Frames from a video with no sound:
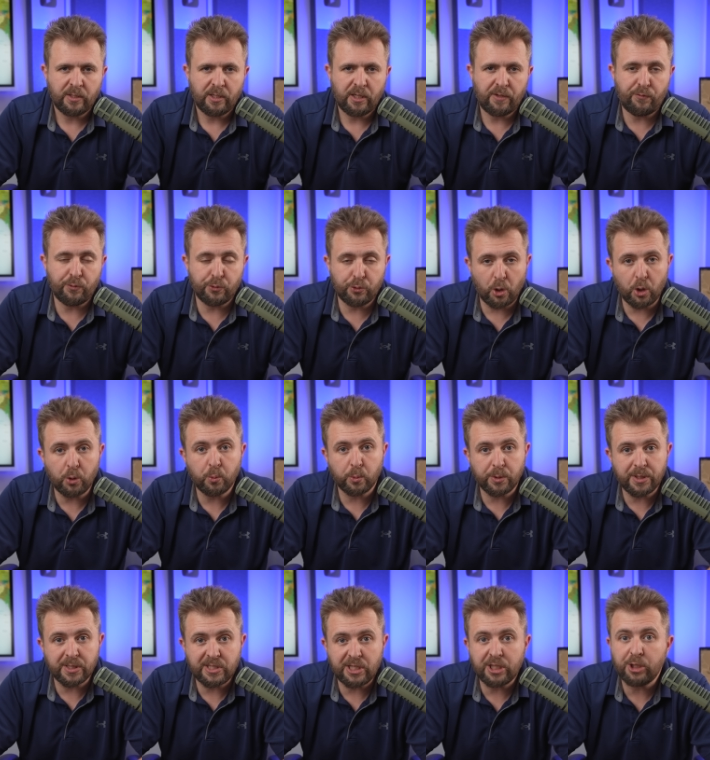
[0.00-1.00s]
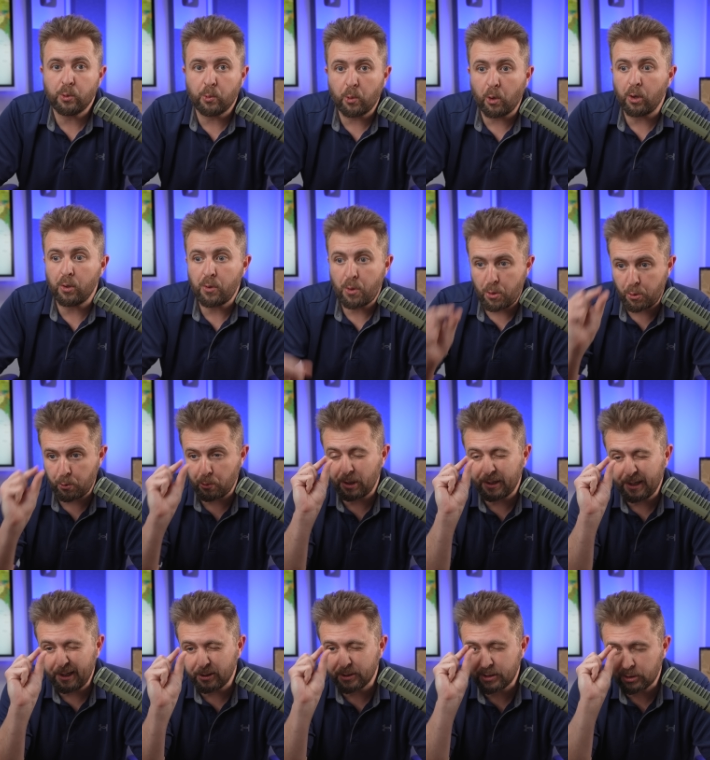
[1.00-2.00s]
if you don't want to see the world through a
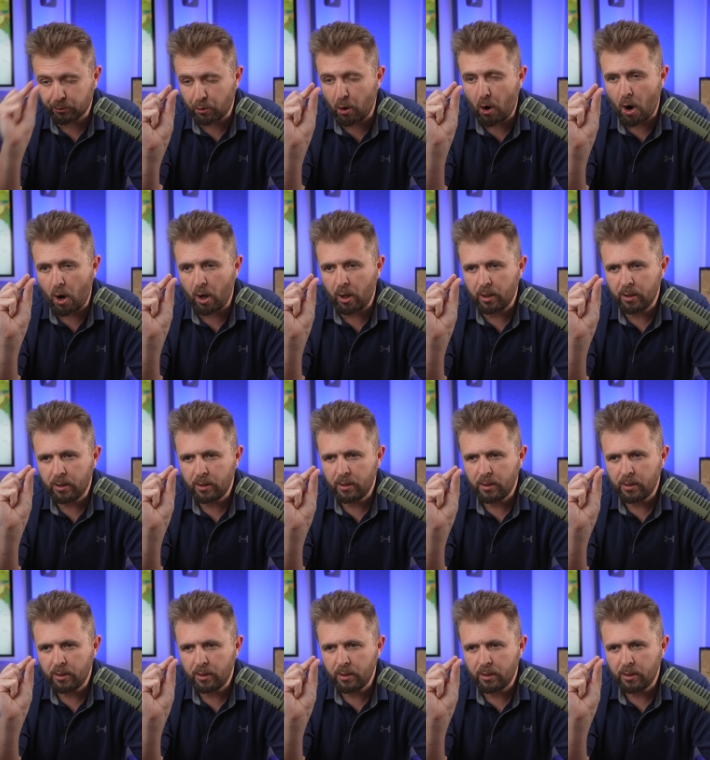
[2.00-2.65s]
little straw,